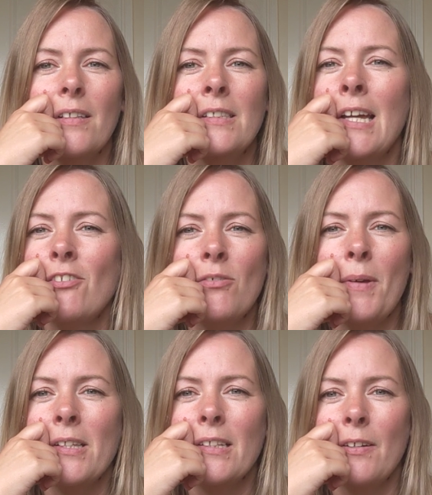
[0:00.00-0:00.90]

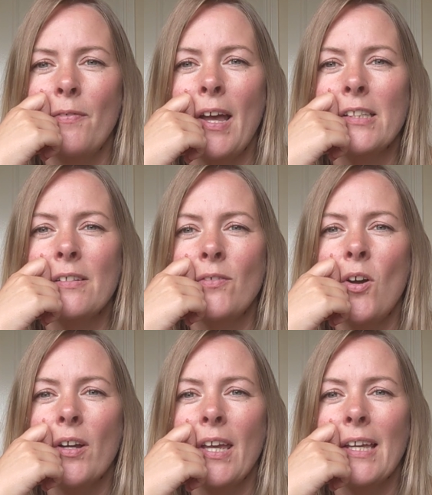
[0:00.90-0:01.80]
detrimental effect of
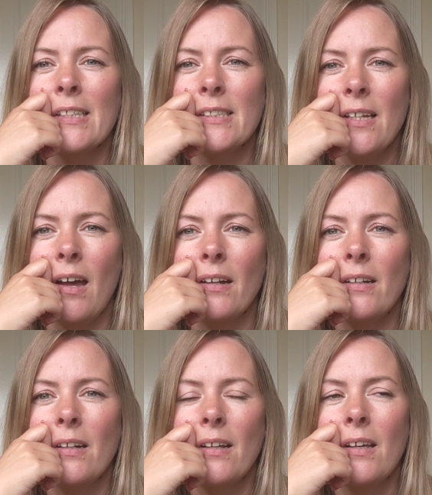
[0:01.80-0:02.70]
not getting
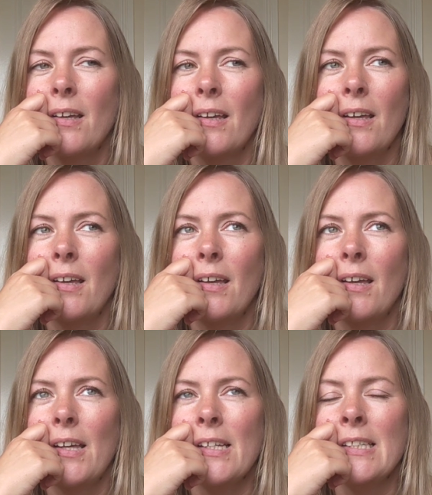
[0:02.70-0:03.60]
sun
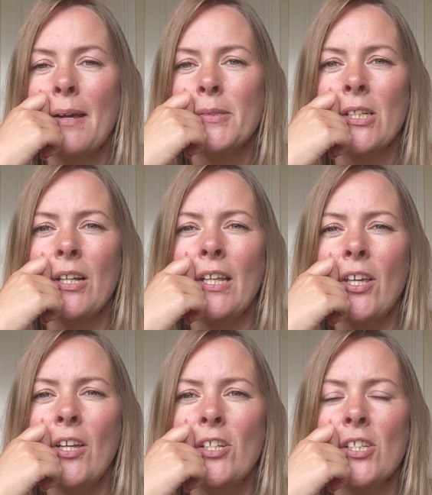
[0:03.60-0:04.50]
is absolutely
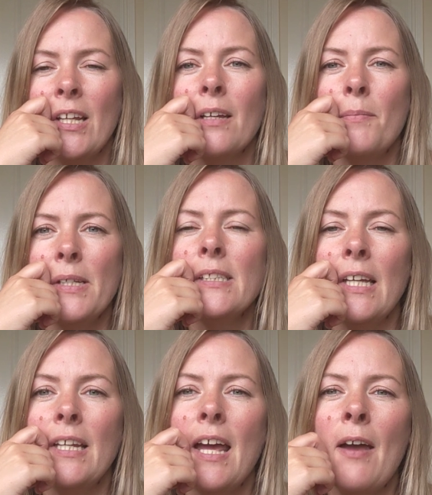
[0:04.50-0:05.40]
huge, and it can be
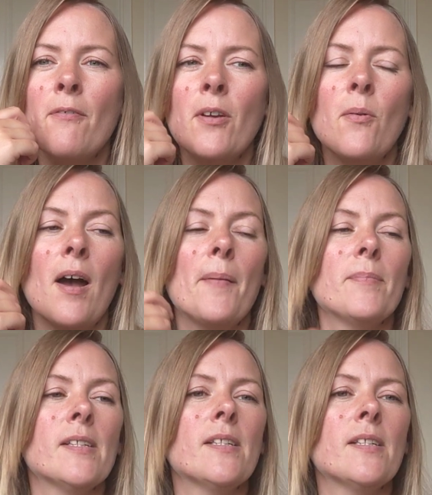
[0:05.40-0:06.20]
seen everywhere.